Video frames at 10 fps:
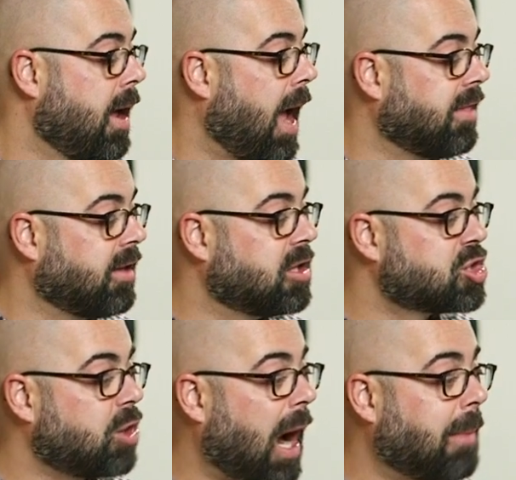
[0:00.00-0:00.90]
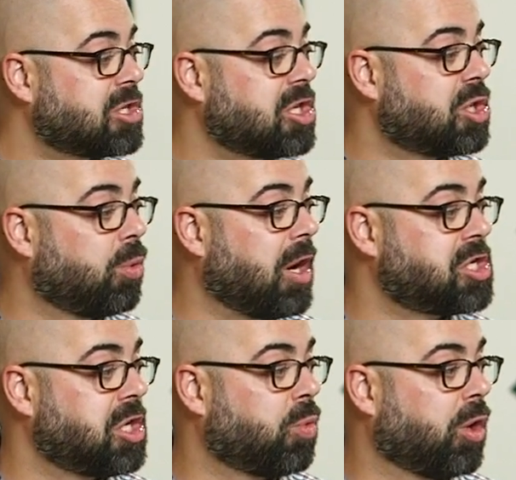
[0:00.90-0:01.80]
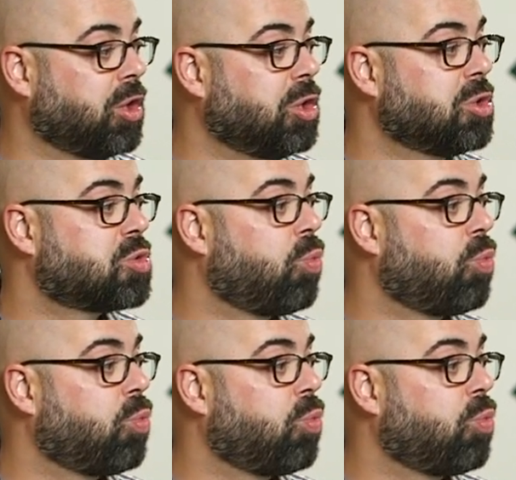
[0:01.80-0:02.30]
And then describe a situation where you used